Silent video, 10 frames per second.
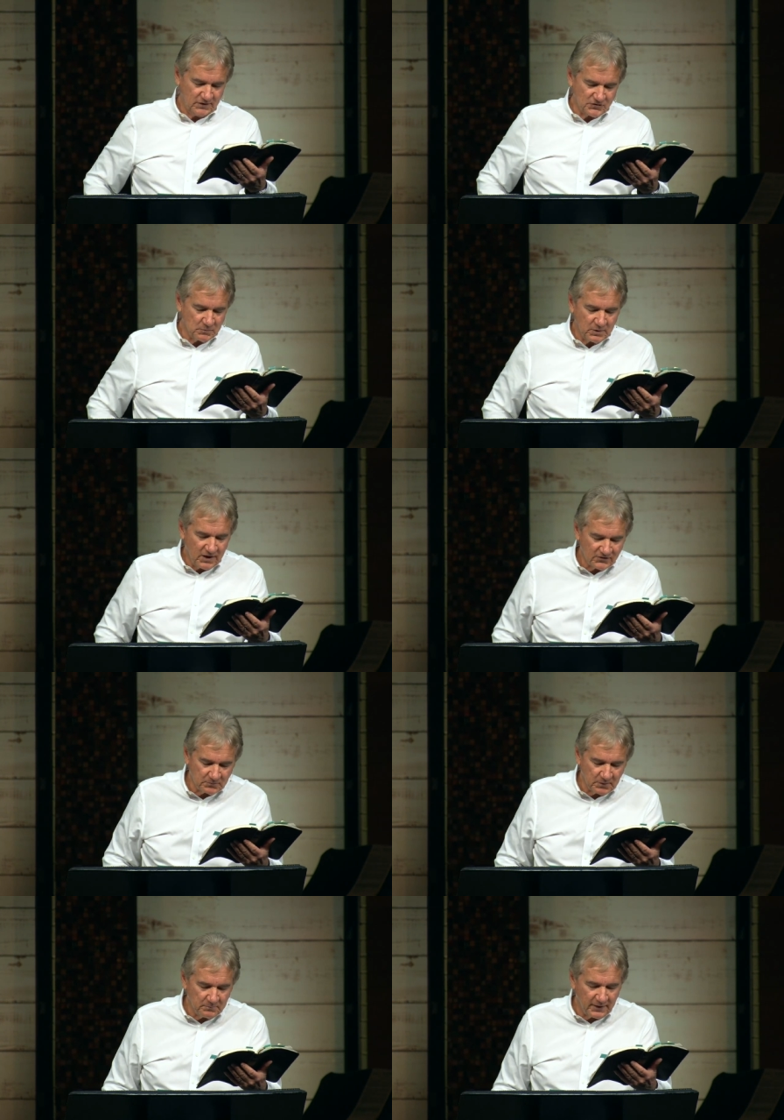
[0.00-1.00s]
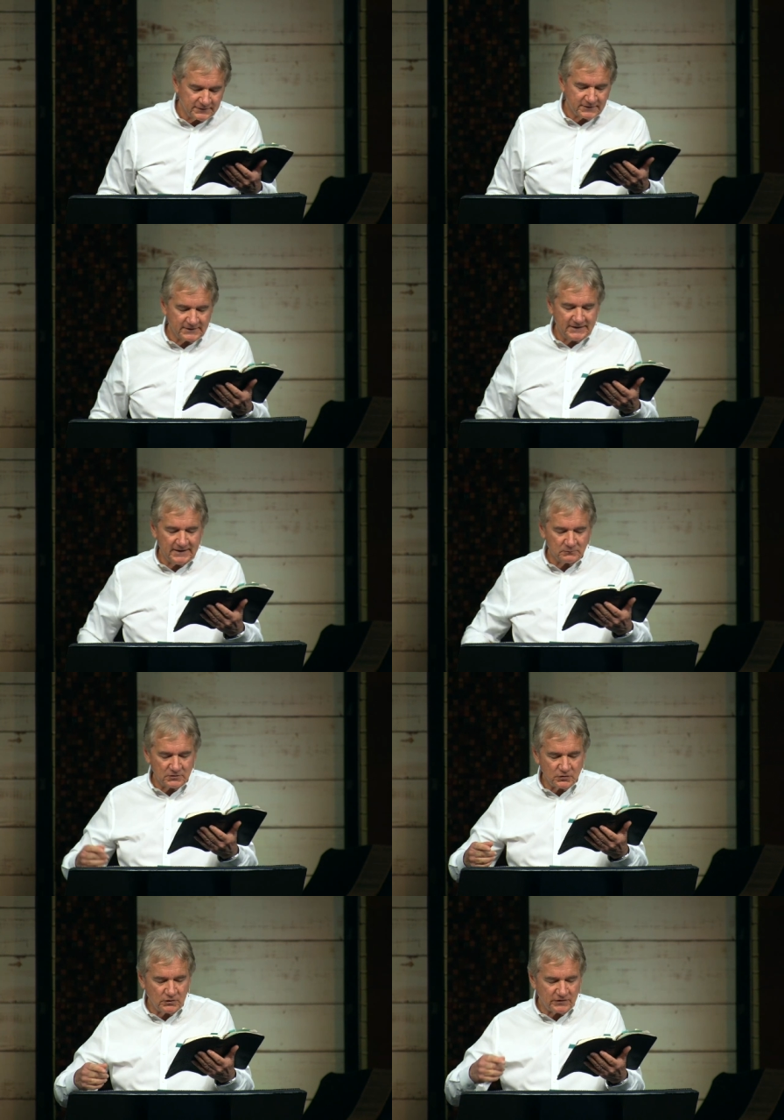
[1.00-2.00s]
It shall blossom abundantly and
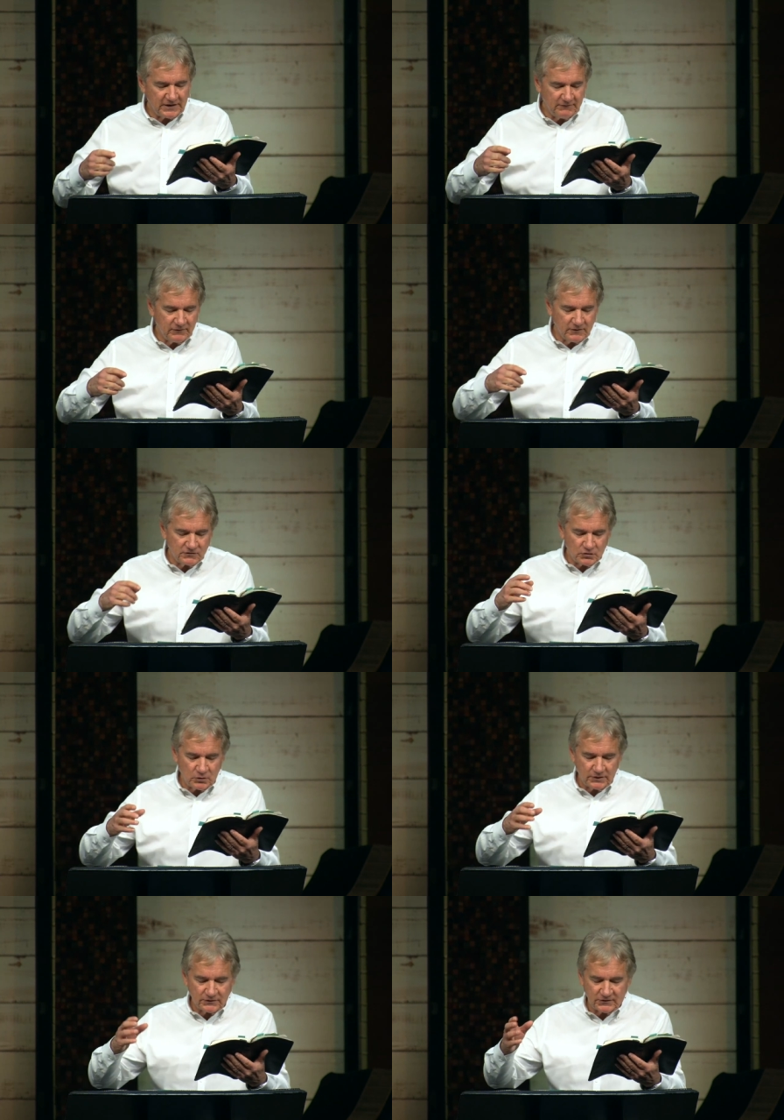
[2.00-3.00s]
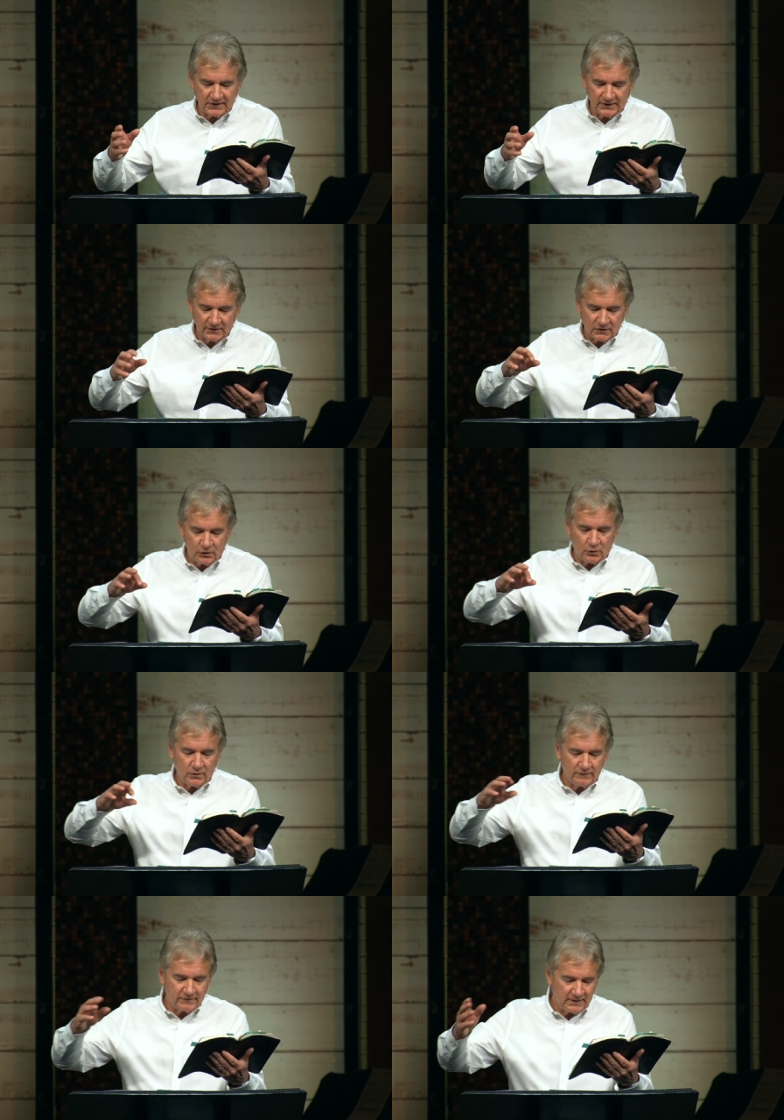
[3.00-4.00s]
rejoice. Even the joy and singing, the
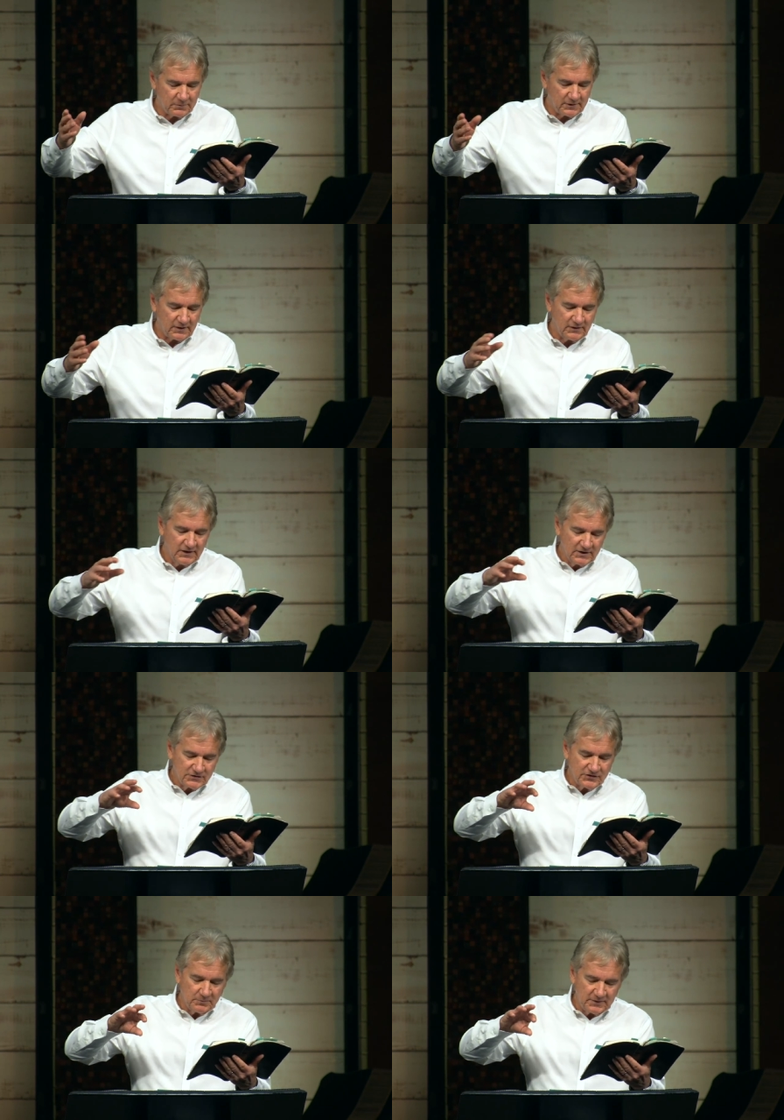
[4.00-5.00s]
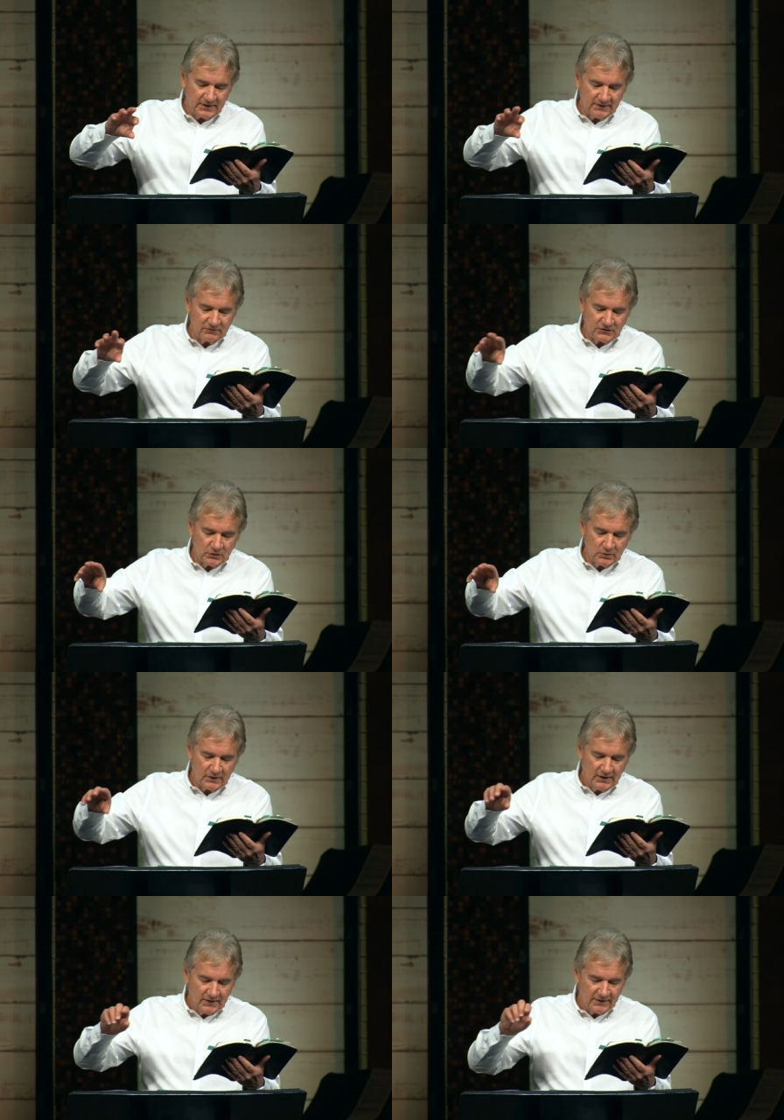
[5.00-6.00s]
glory of Lebanon shall be given to
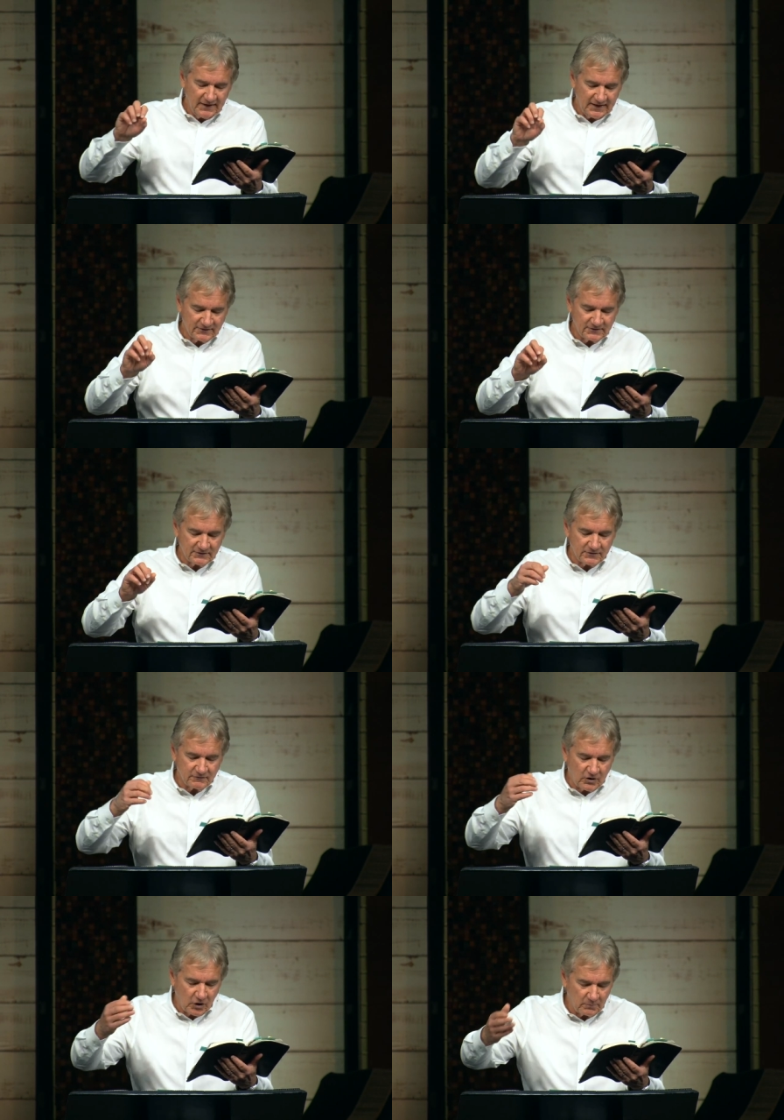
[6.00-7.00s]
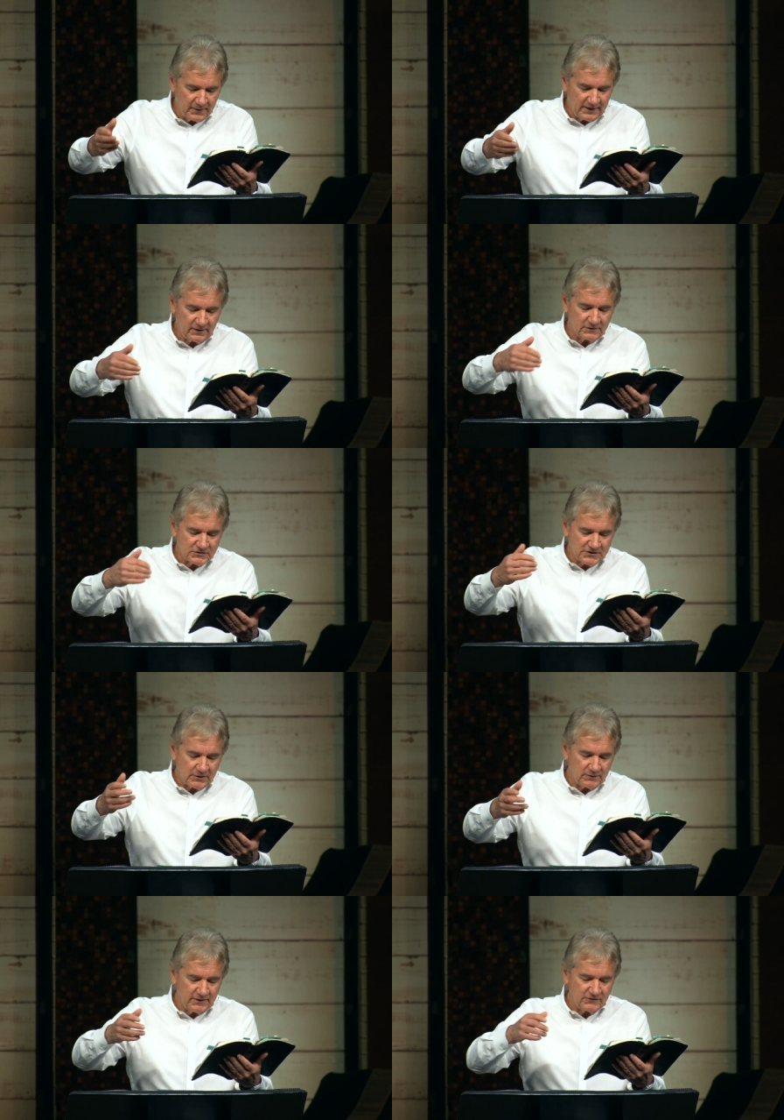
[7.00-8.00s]
it. The excellence of Carmel and
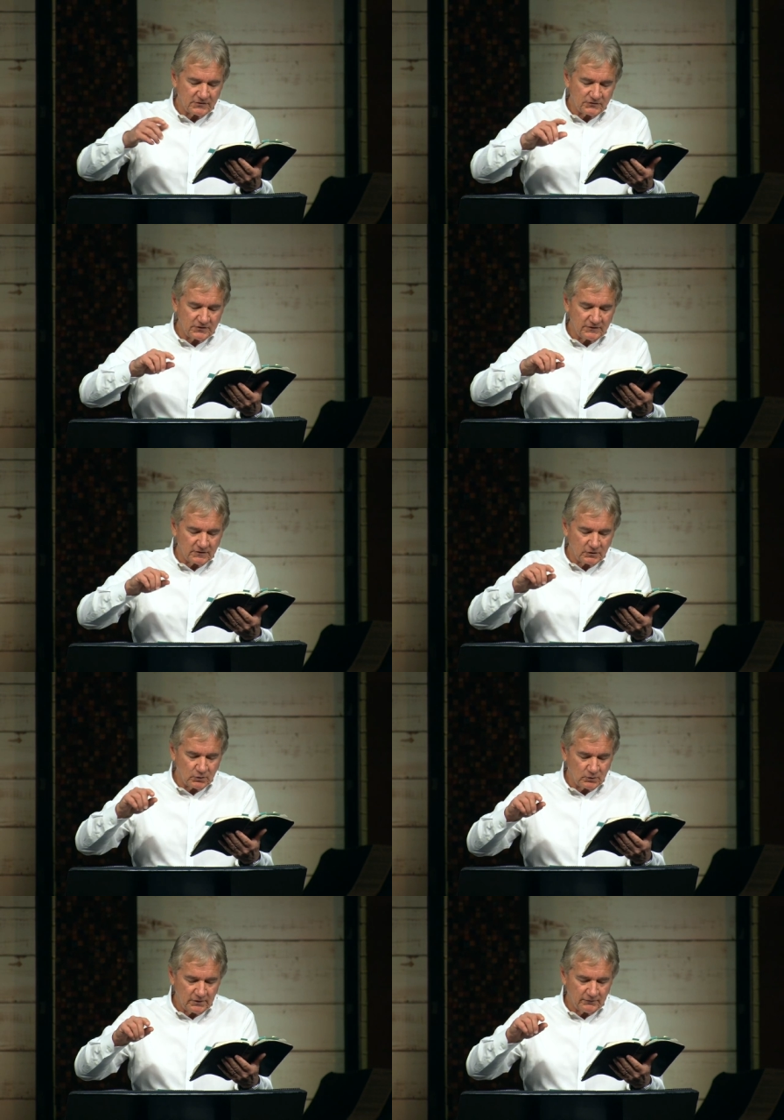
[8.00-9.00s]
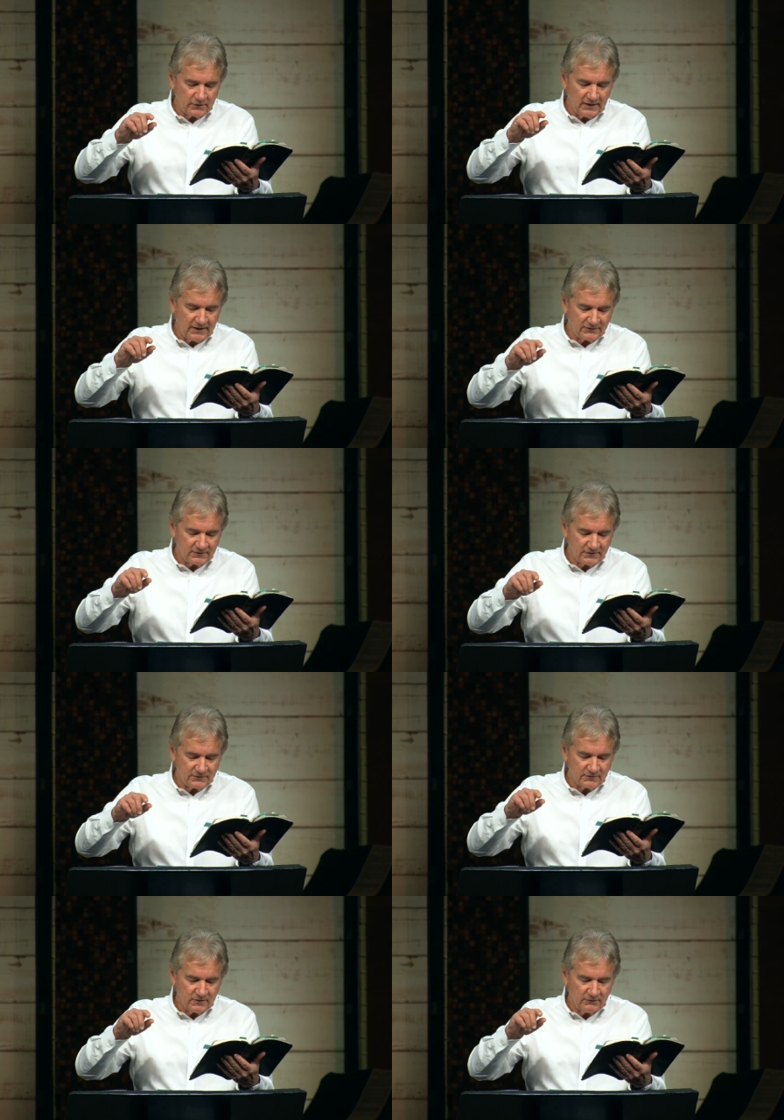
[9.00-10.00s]
Sharon, they shall see the glory of the
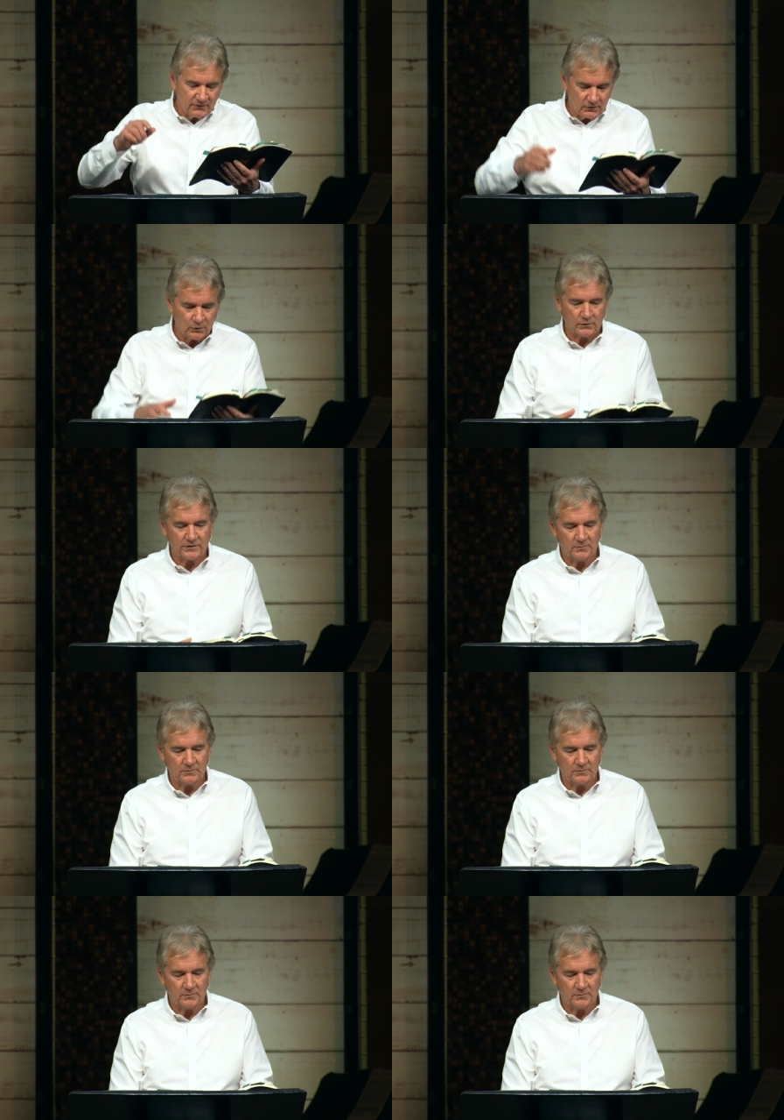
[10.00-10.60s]
excellence of the Lord.